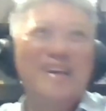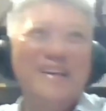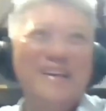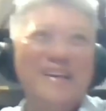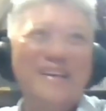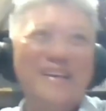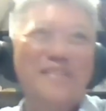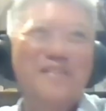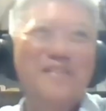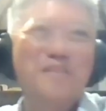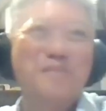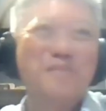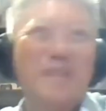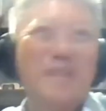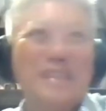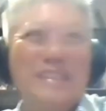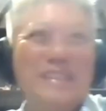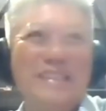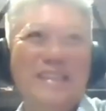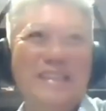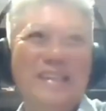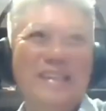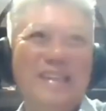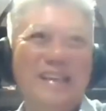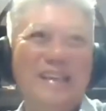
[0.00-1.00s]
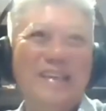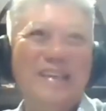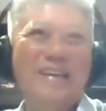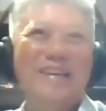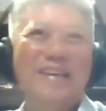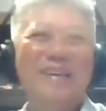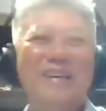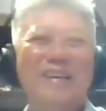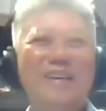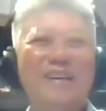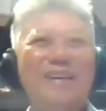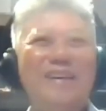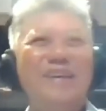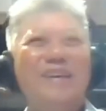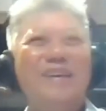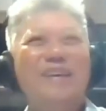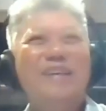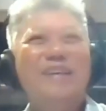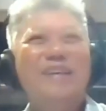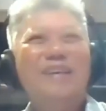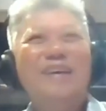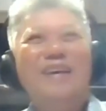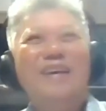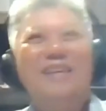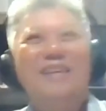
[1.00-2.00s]
Hi, everybody.
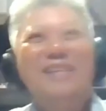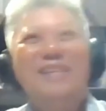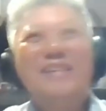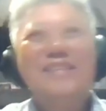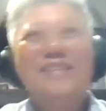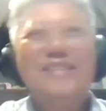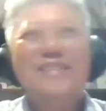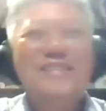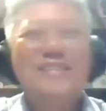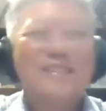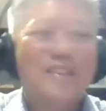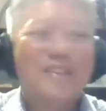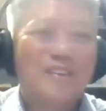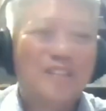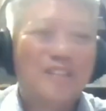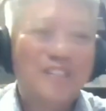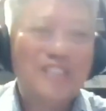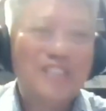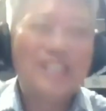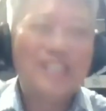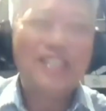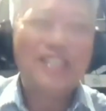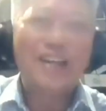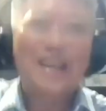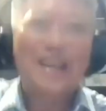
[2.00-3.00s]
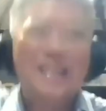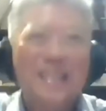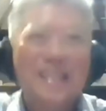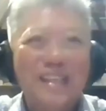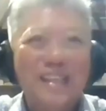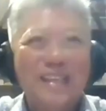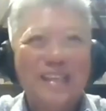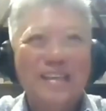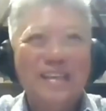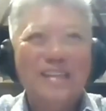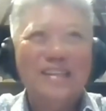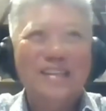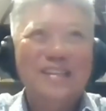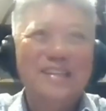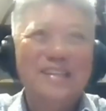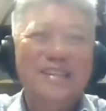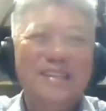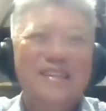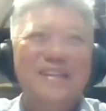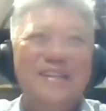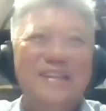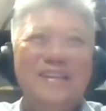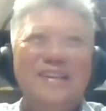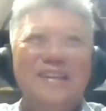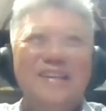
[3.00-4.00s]
Yeah, this is Lawrence Chan here.
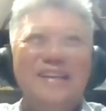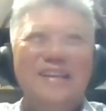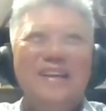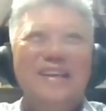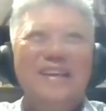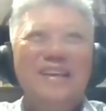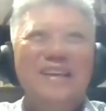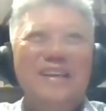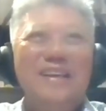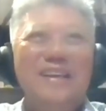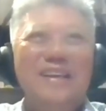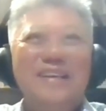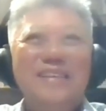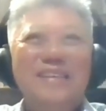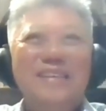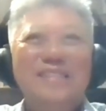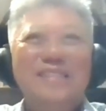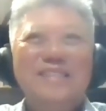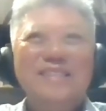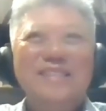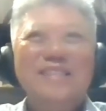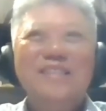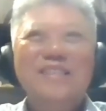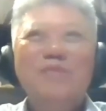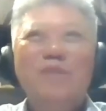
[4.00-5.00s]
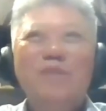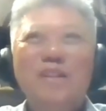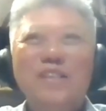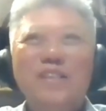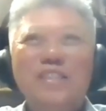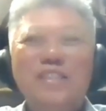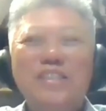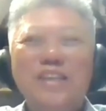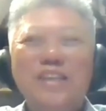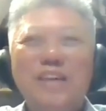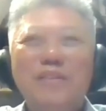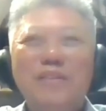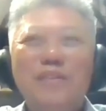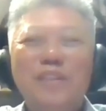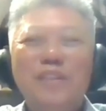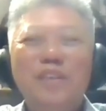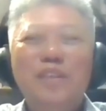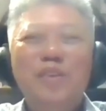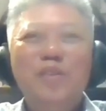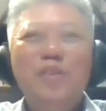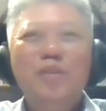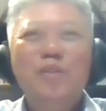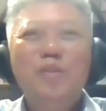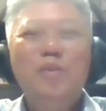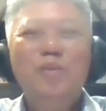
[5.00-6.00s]
Uh, just want to share with
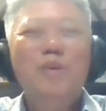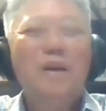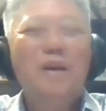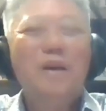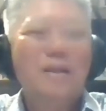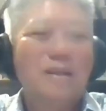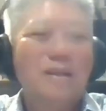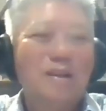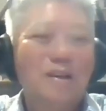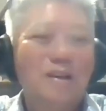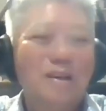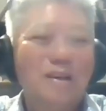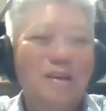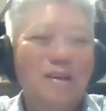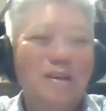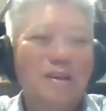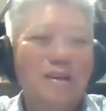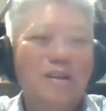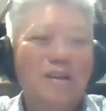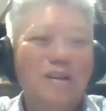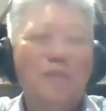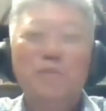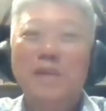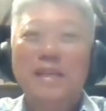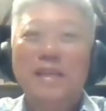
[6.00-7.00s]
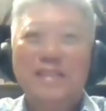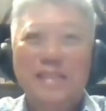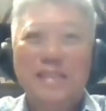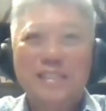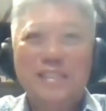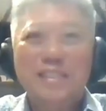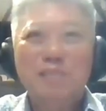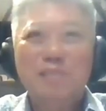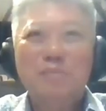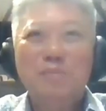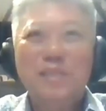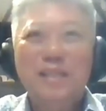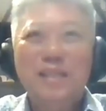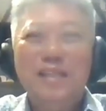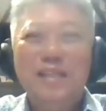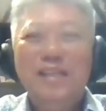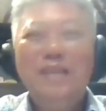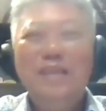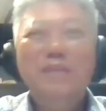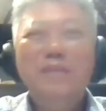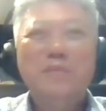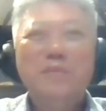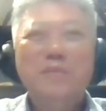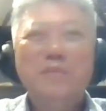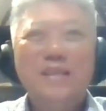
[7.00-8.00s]
you uh, on my
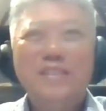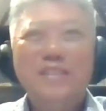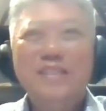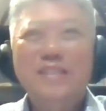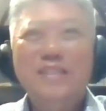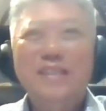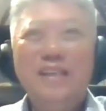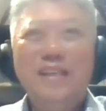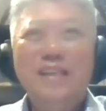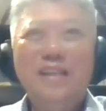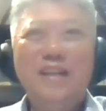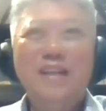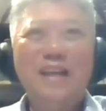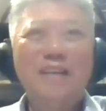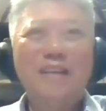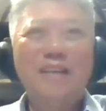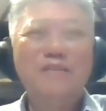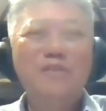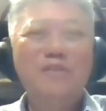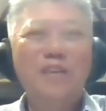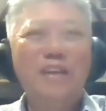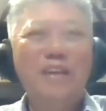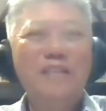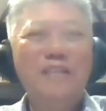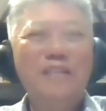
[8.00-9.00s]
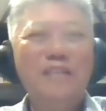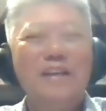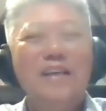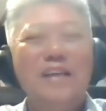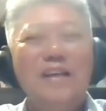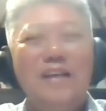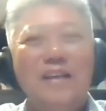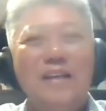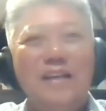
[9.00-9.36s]
testimony, my journey in LifeWave.